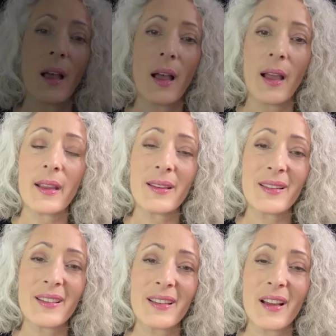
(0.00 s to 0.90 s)

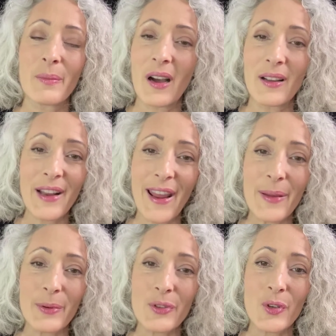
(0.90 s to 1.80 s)
I am
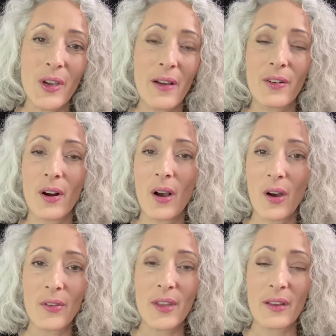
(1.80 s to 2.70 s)
unable to cover
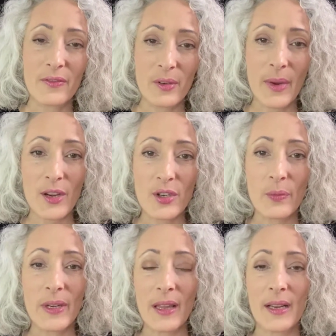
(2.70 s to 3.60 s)
all the information
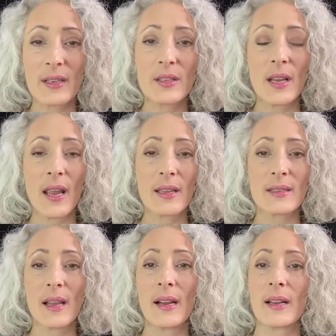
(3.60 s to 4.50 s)
related to
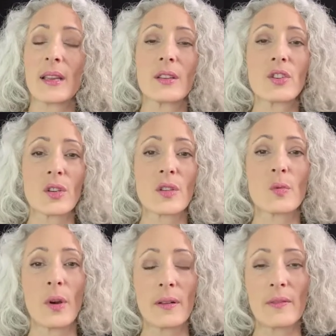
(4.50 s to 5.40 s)
anxiety in just one